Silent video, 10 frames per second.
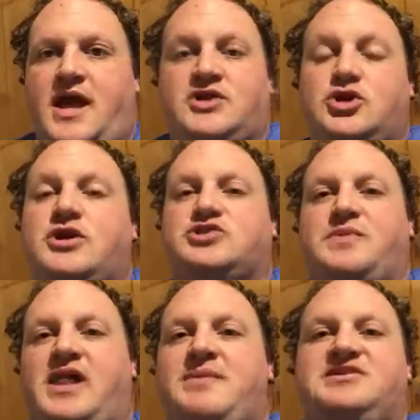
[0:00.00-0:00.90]
And Julius
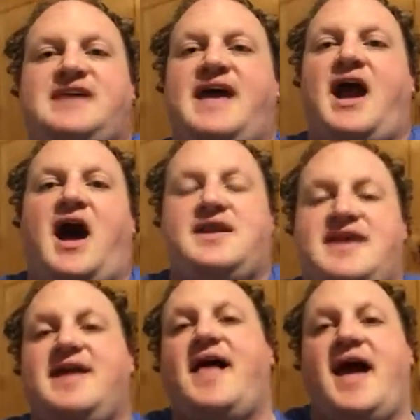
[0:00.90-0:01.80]
Malema said
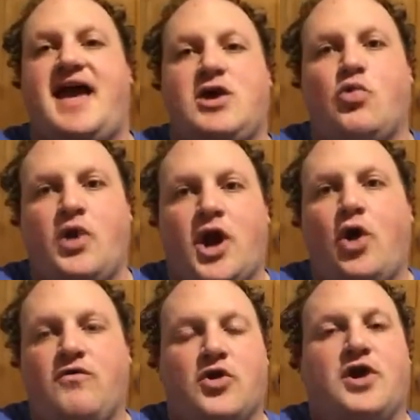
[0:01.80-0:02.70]
Andile went
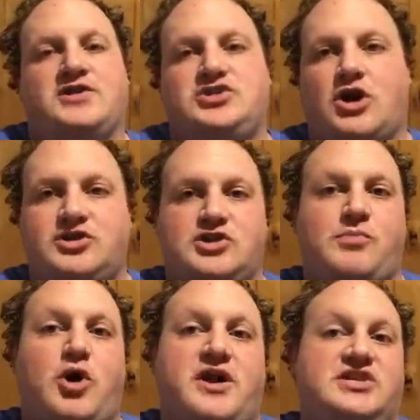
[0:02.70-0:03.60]
over and started his
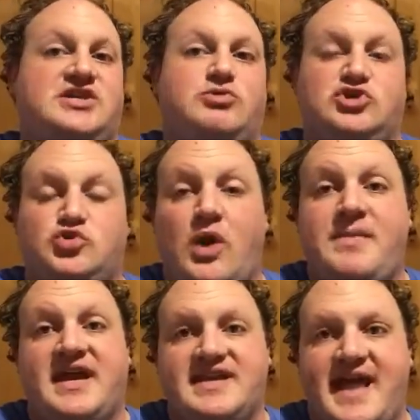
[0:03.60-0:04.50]
own party because he was
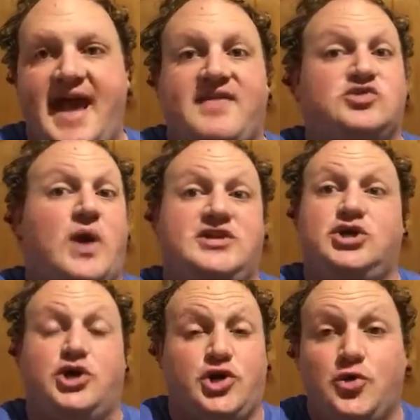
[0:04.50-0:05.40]
swimming in debt. That's why he
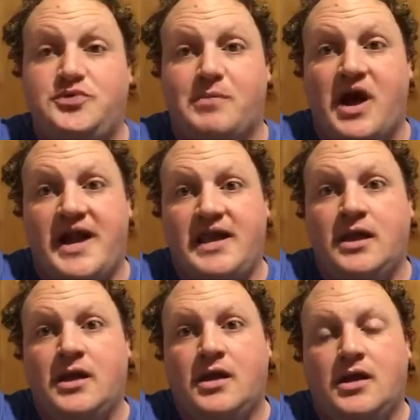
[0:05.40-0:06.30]
took Gupta
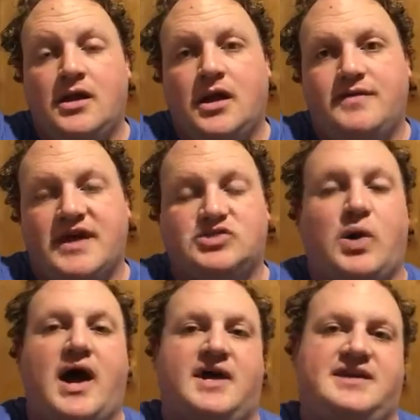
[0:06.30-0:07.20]
money. That's
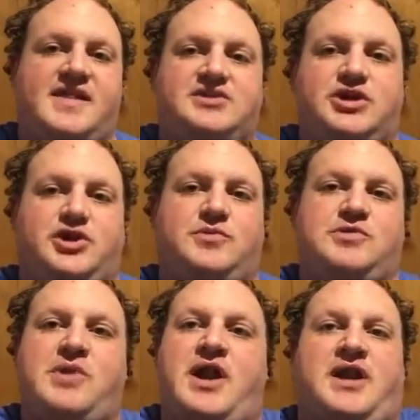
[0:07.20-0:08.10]
why Andile took
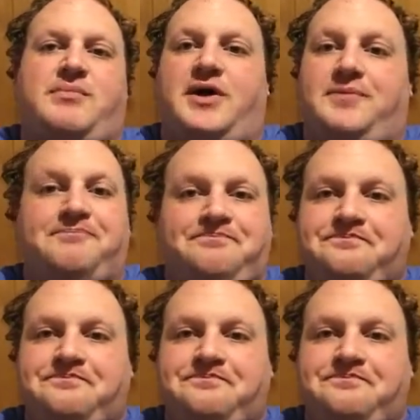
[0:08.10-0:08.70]
Gupta money. But